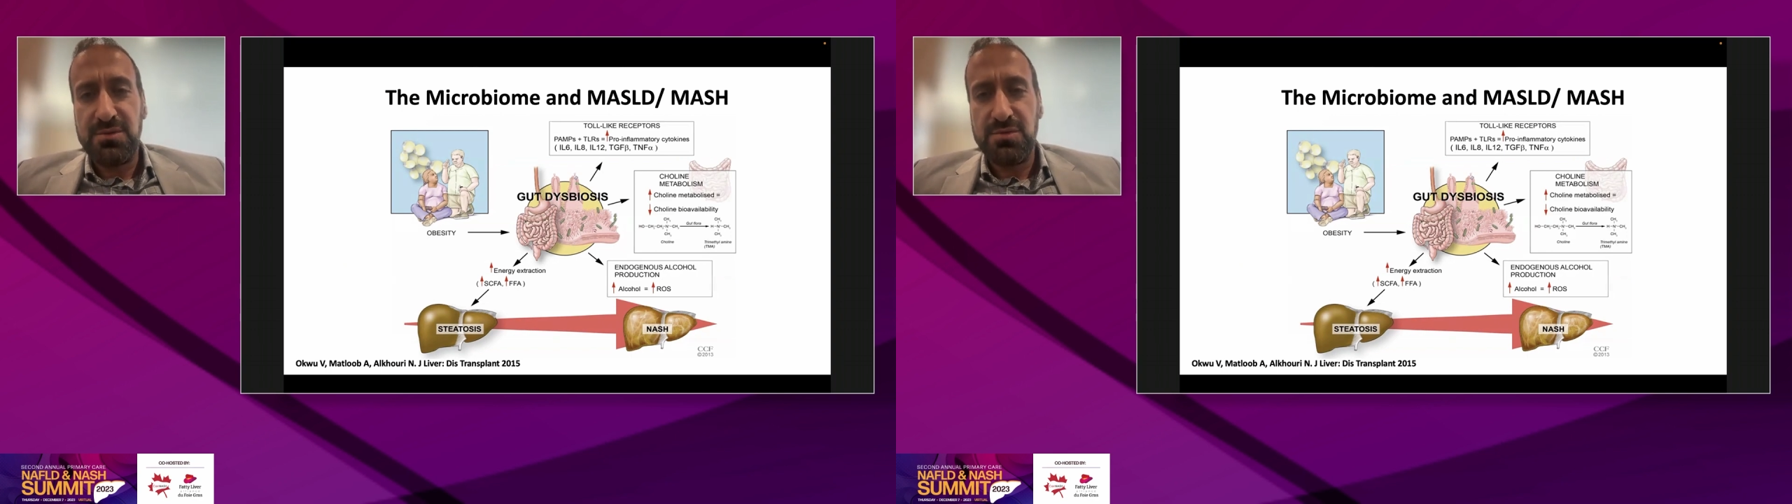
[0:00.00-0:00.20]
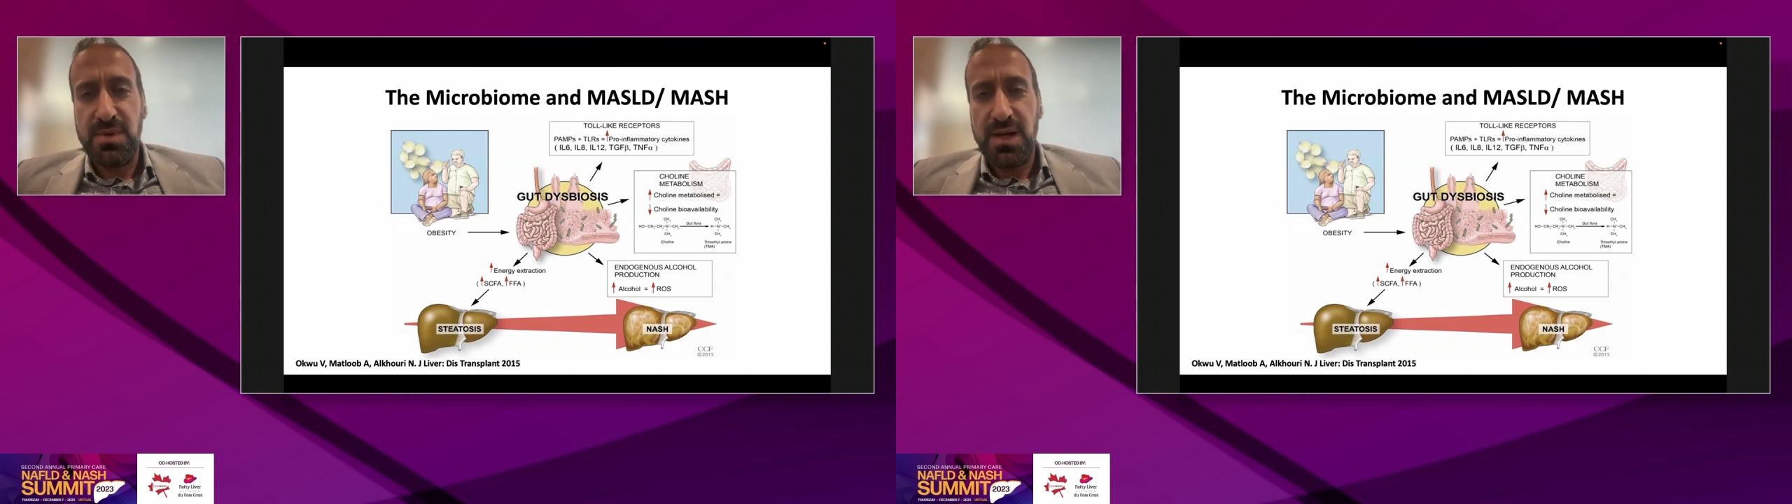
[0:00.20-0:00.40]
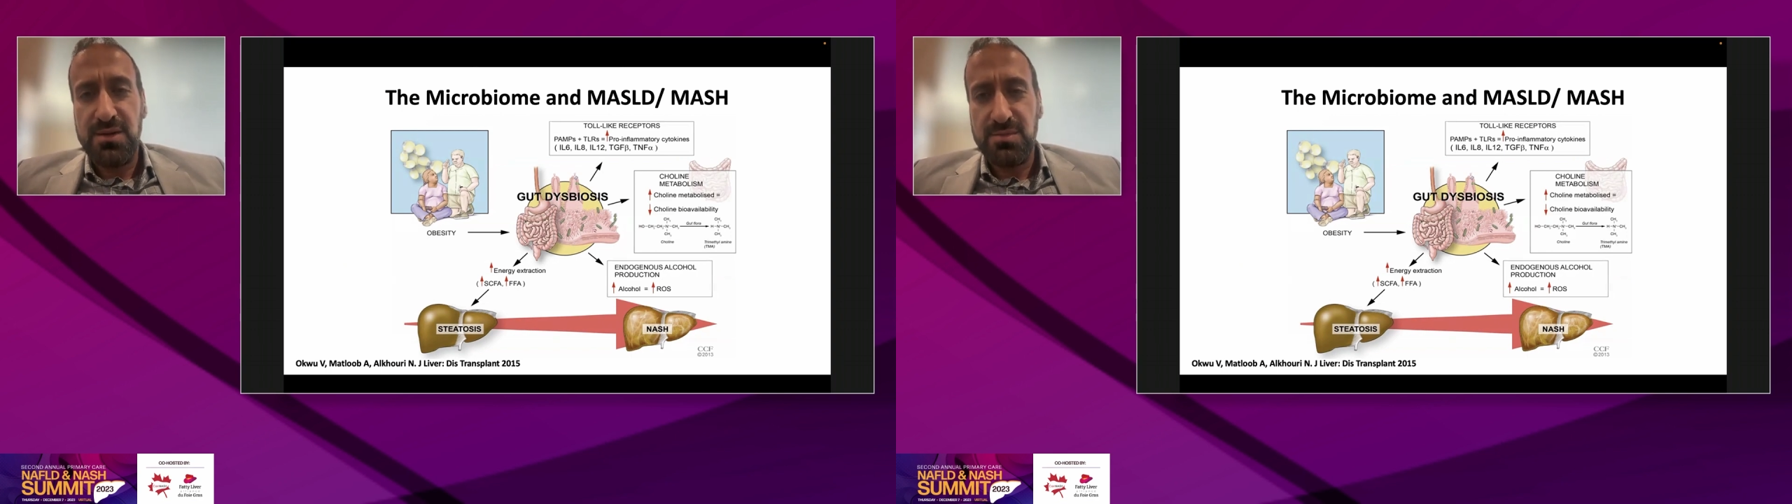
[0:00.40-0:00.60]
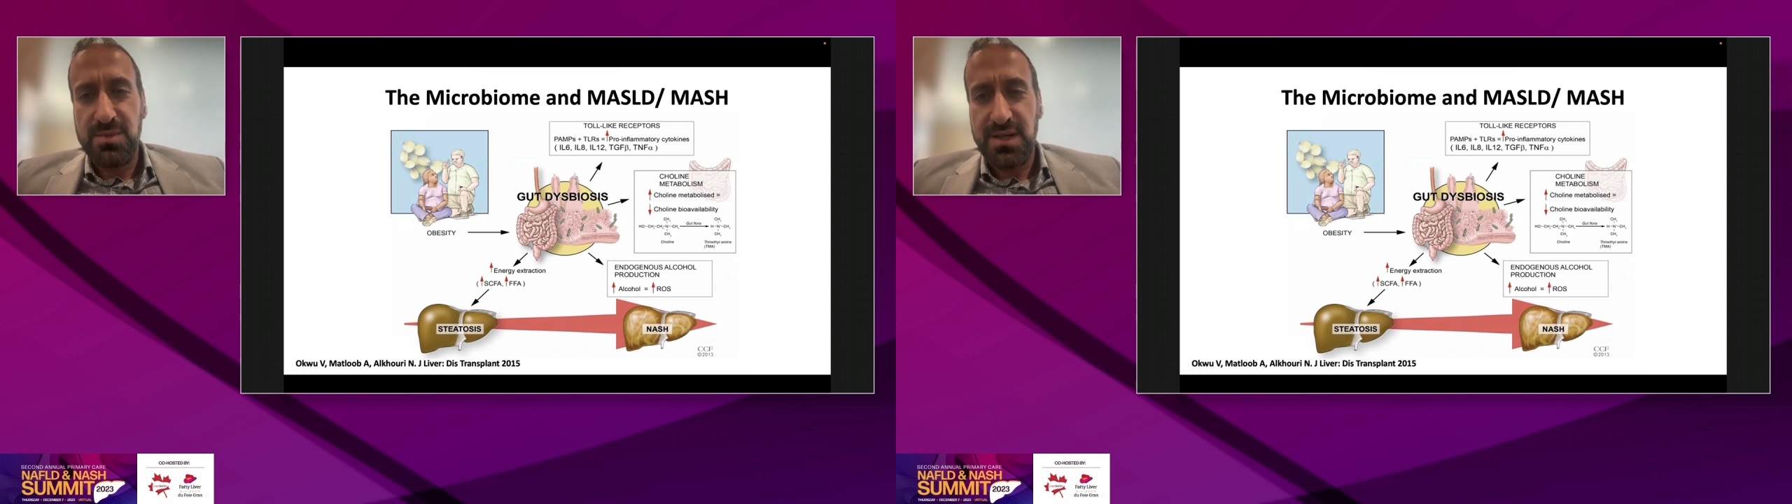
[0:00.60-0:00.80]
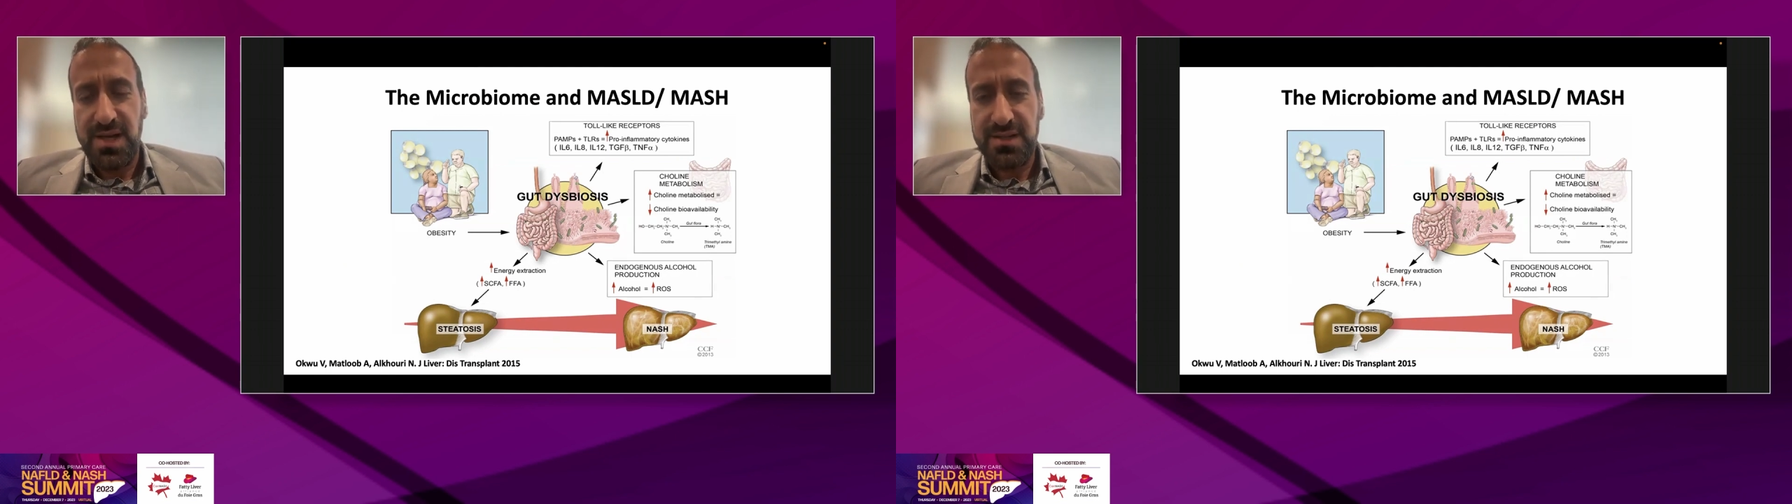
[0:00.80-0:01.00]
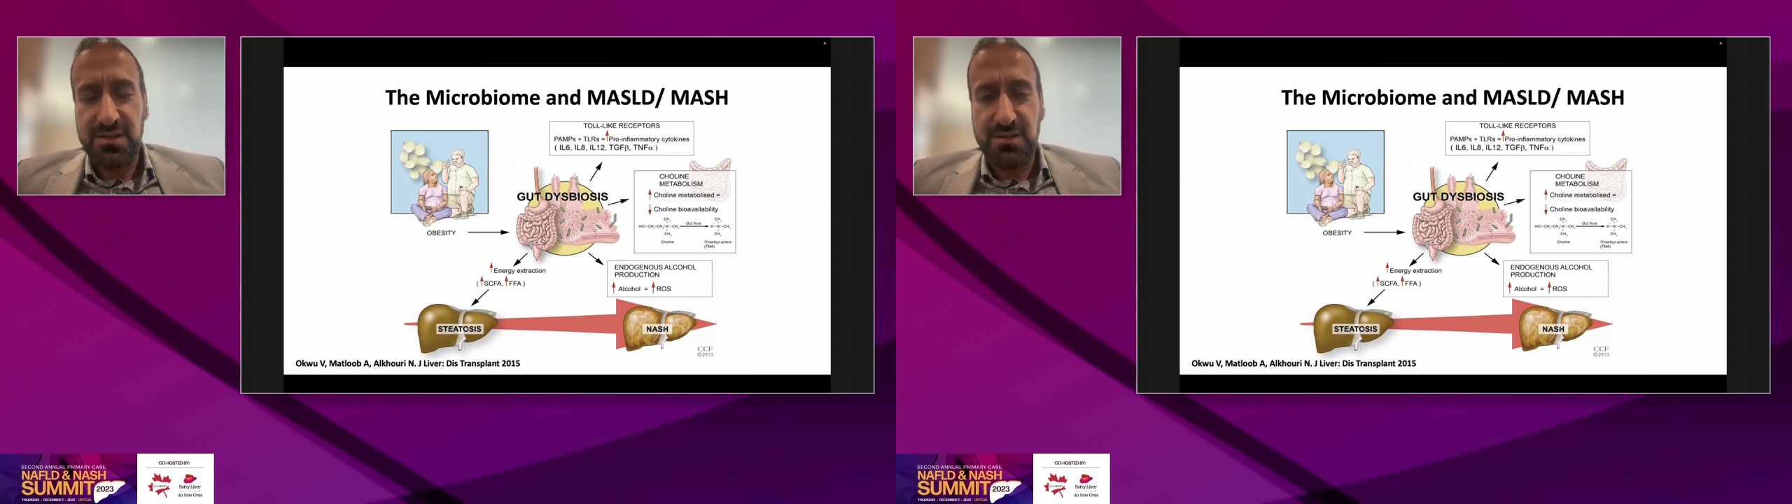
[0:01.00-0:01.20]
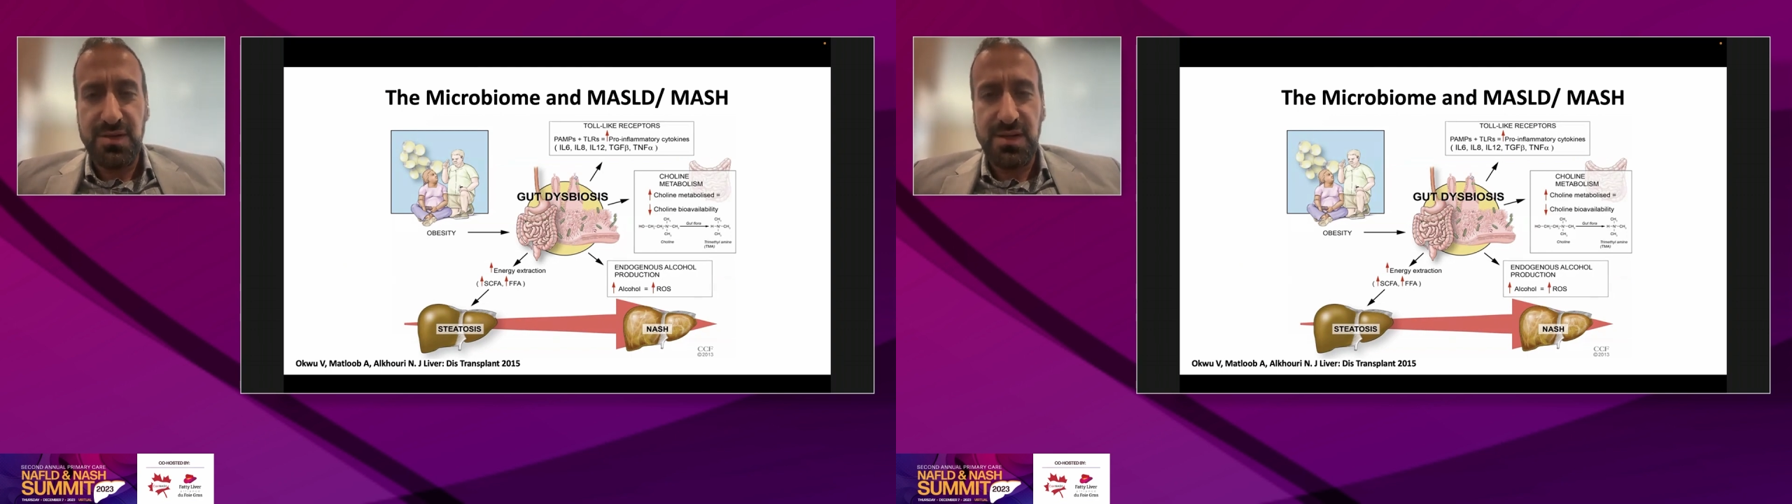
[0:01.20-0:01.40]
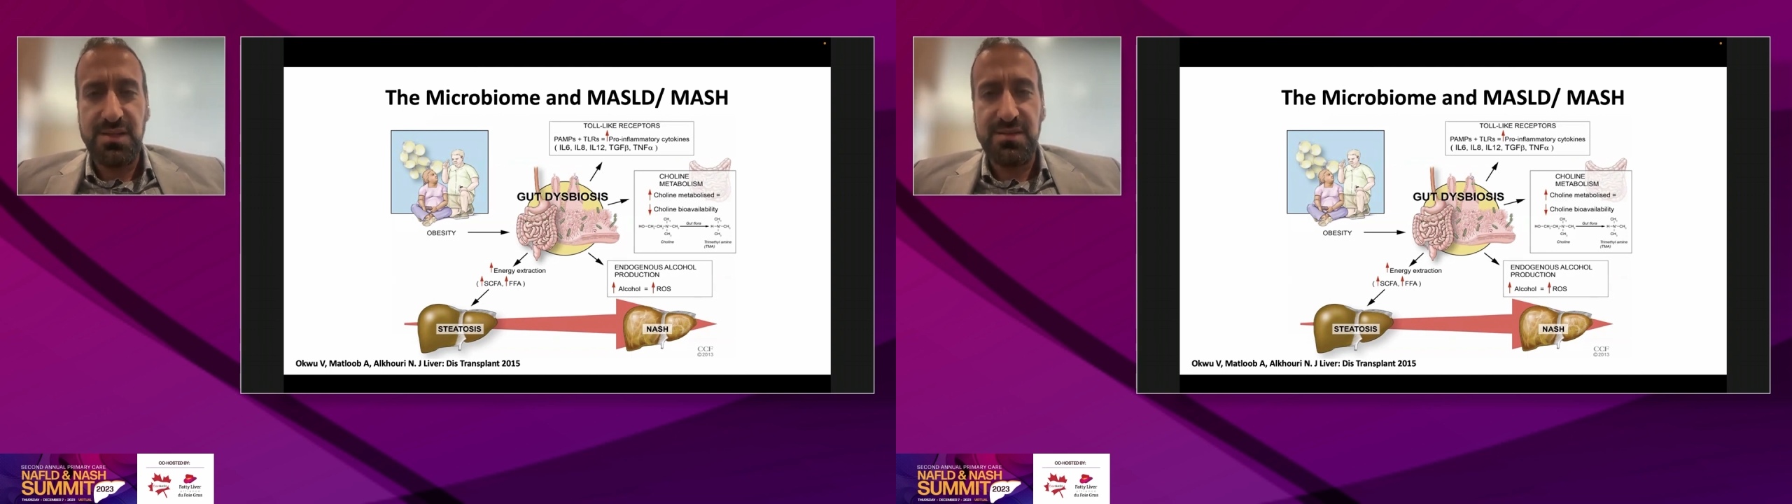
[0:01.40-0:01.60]
microbiome can
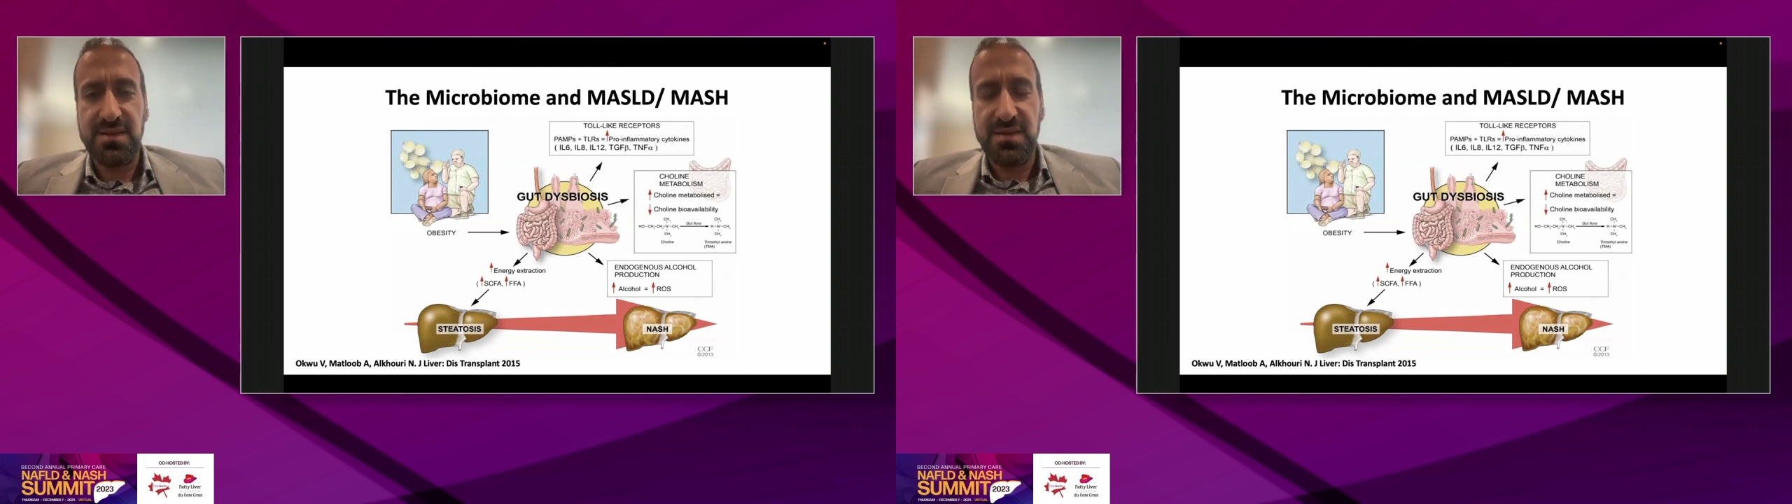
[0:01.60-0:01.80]
activate